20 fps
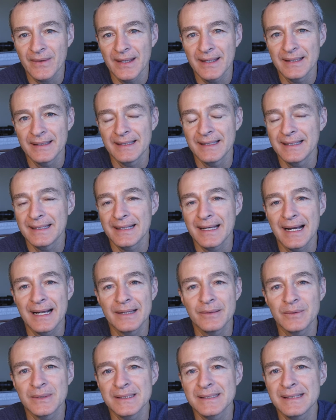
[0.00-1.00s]
And, and,
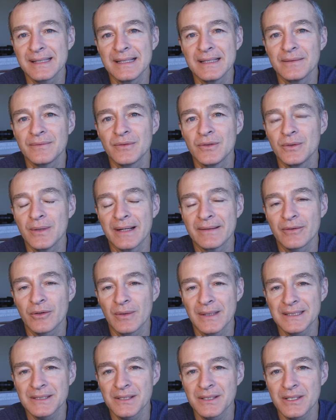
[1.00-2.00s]
I would say if you have
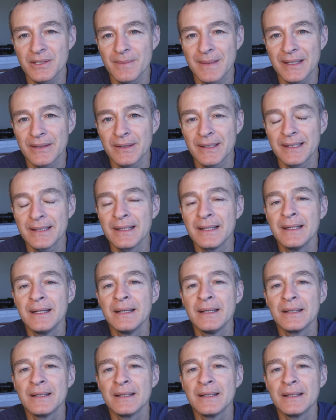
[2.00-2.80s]
questions about it,